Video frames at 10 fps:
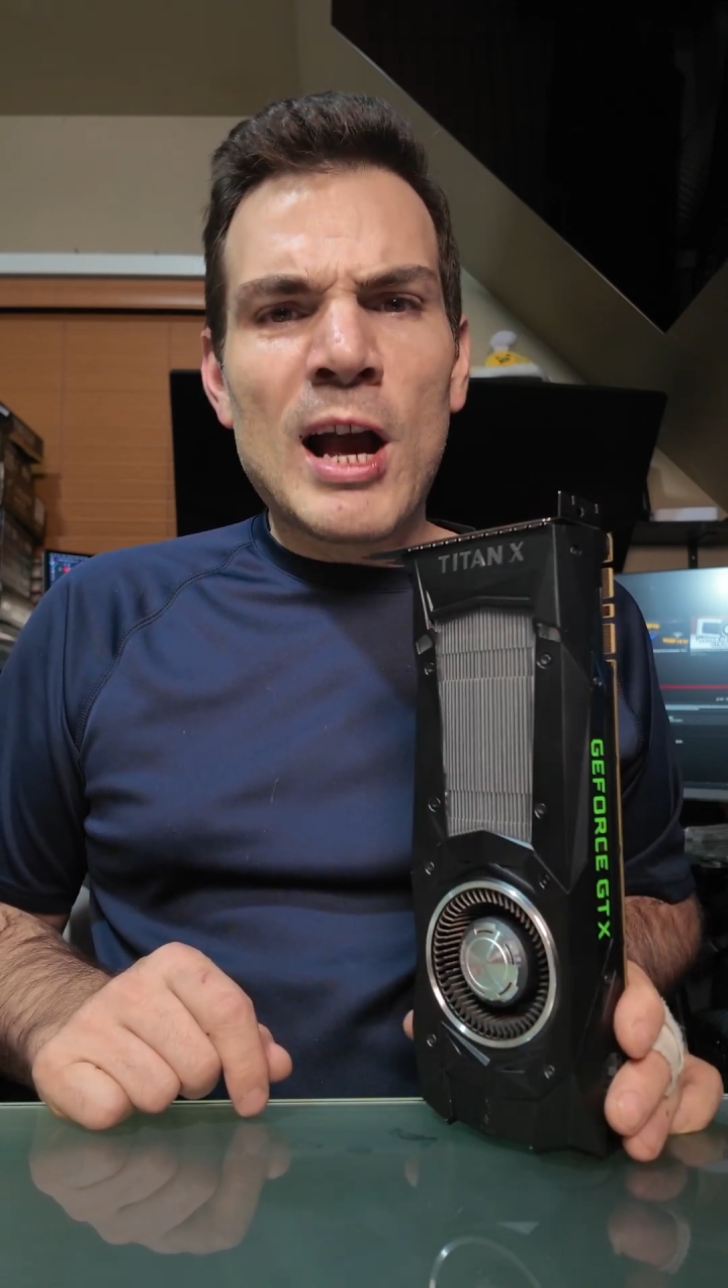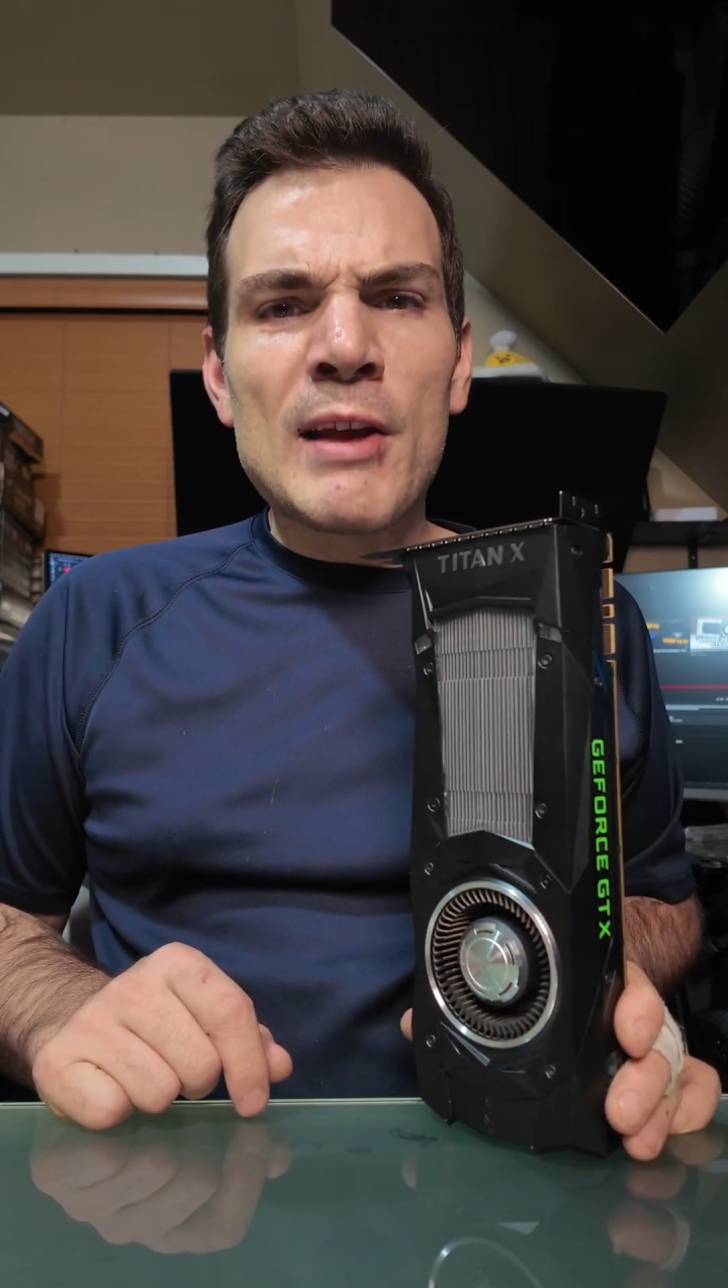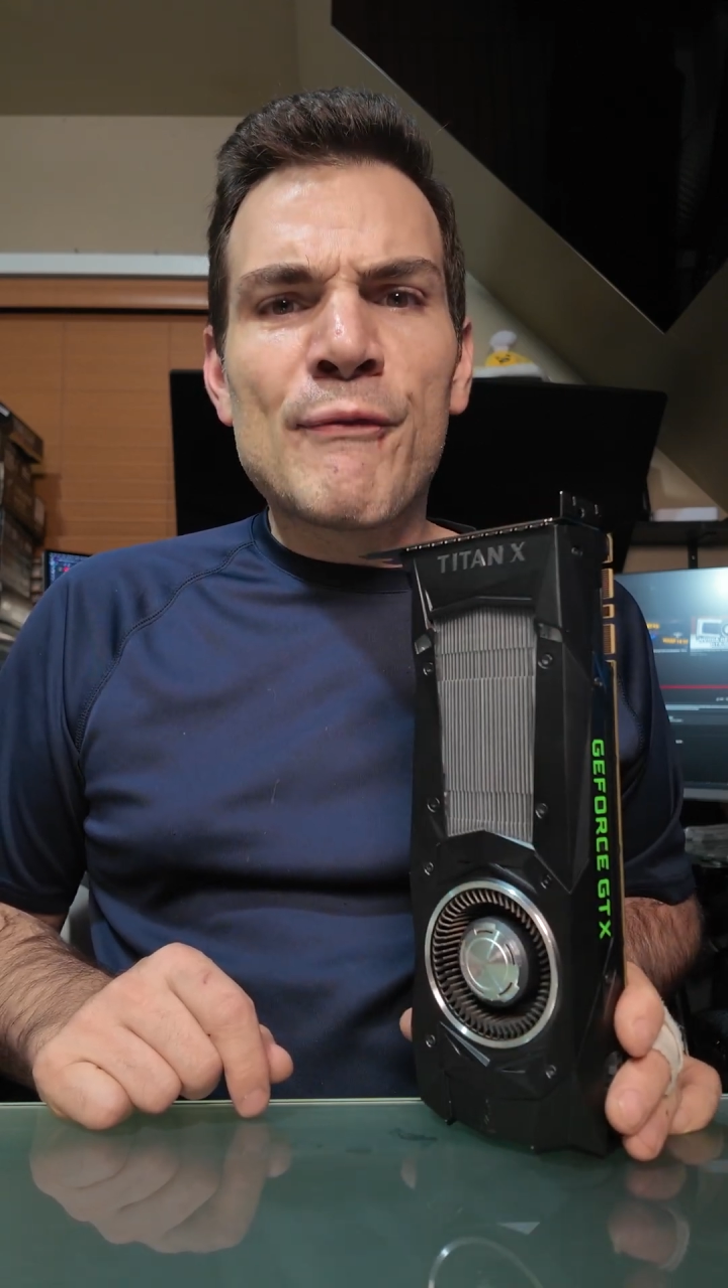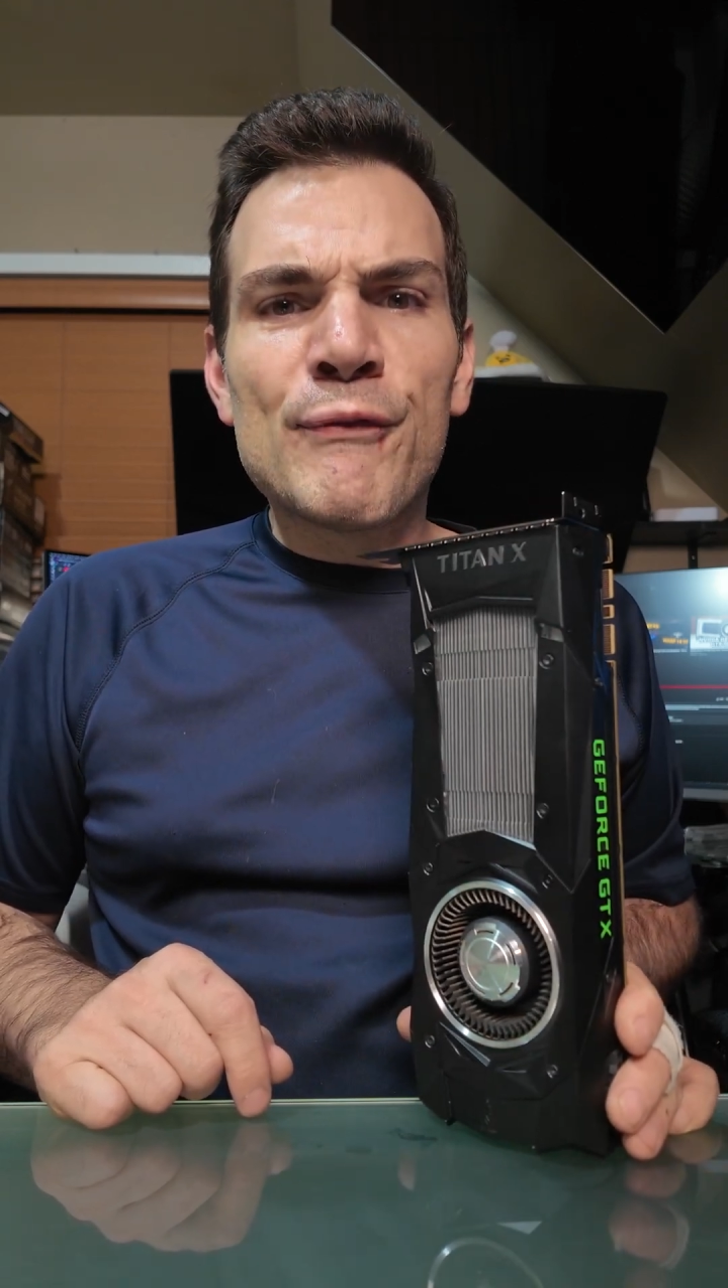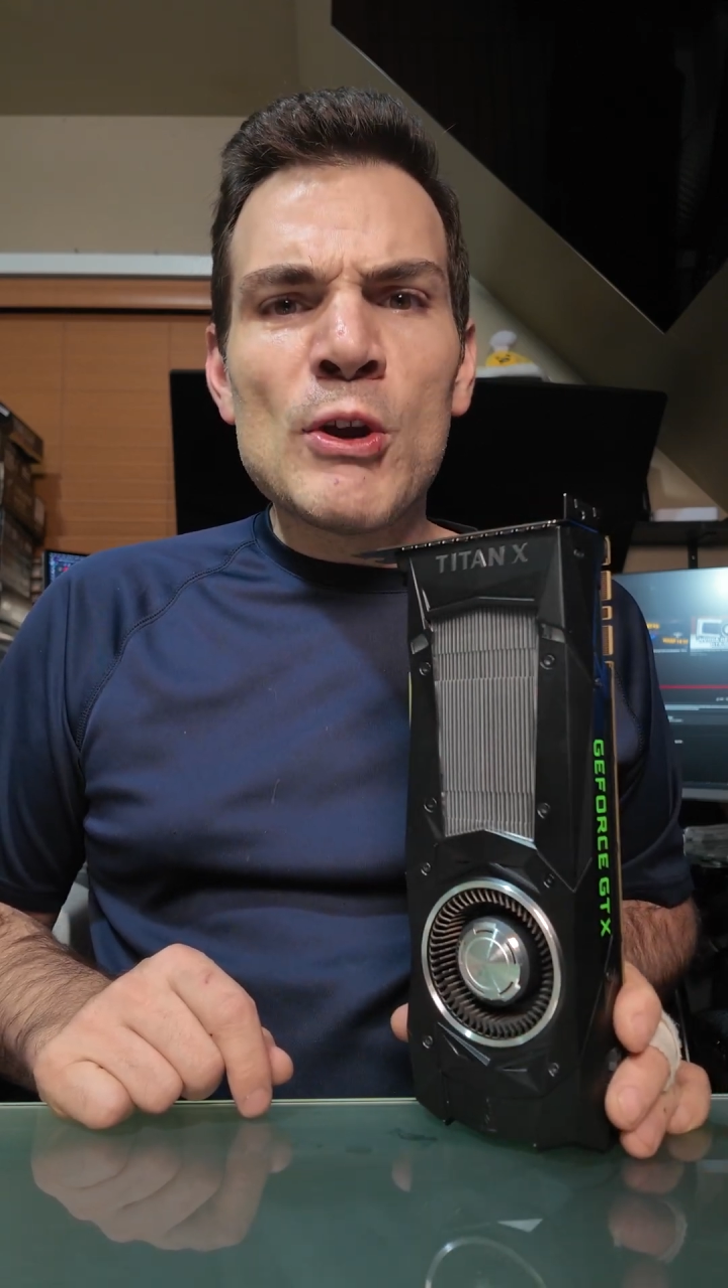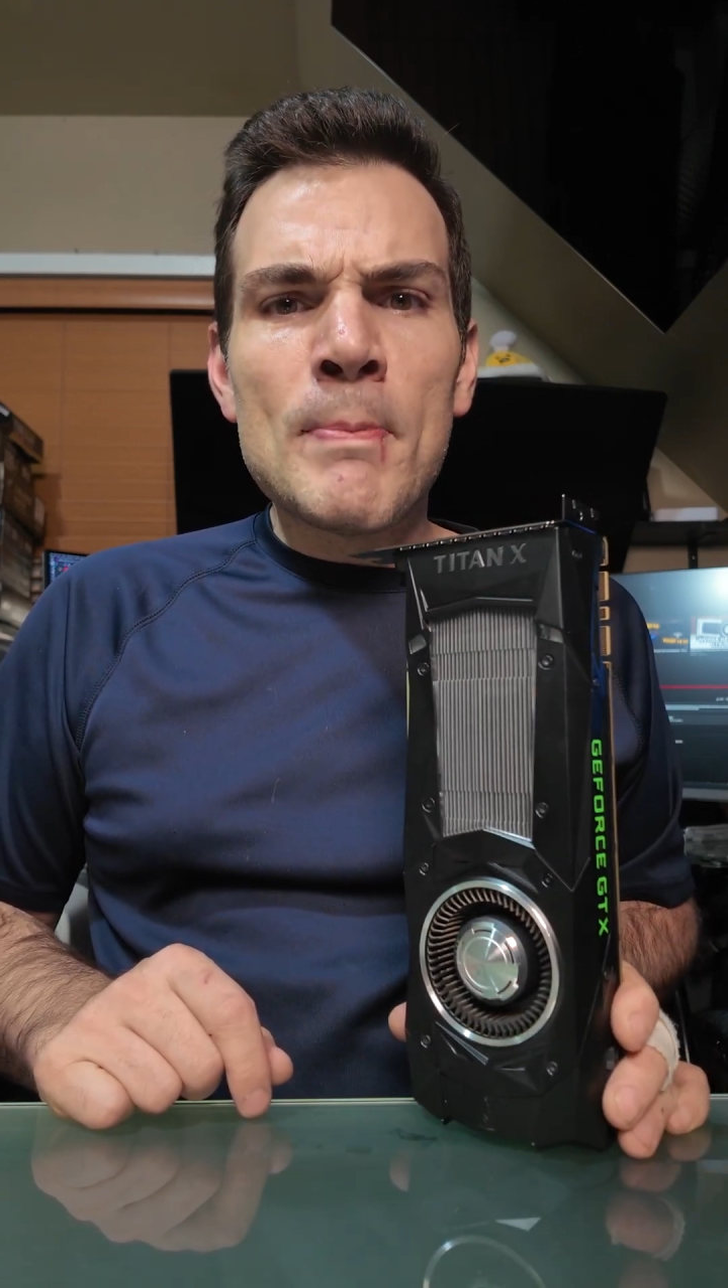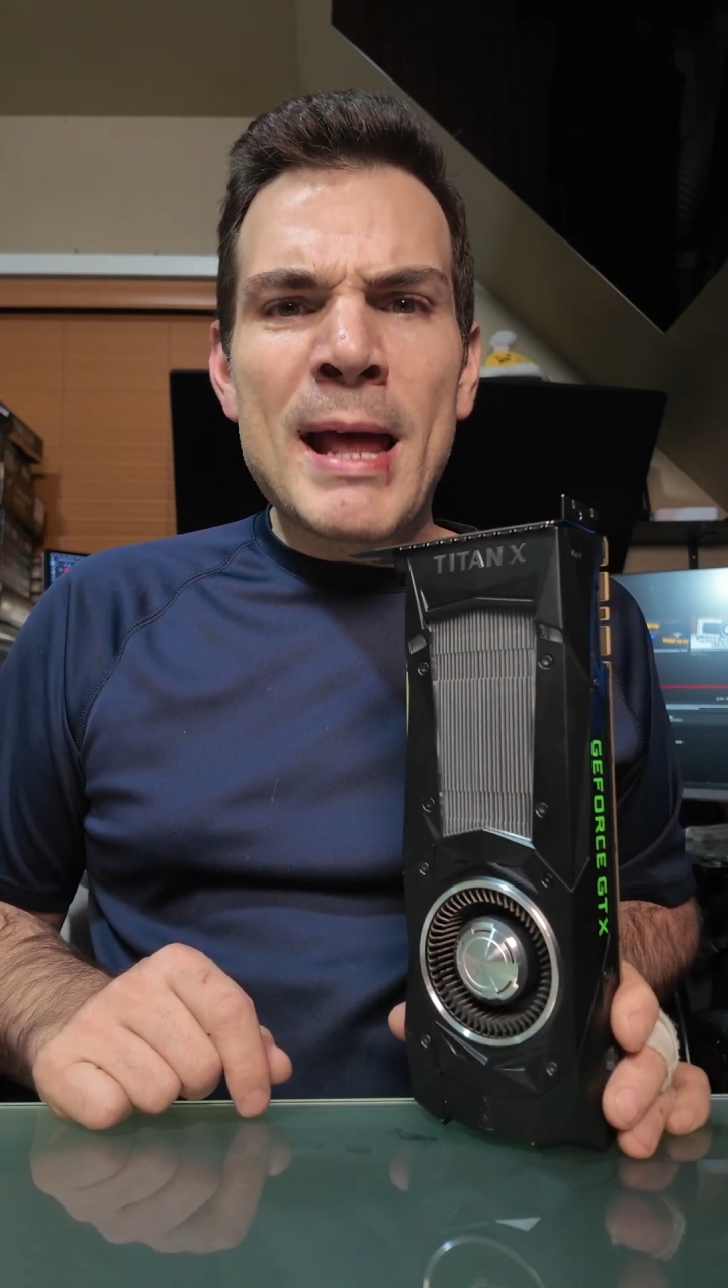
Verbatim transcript: got a few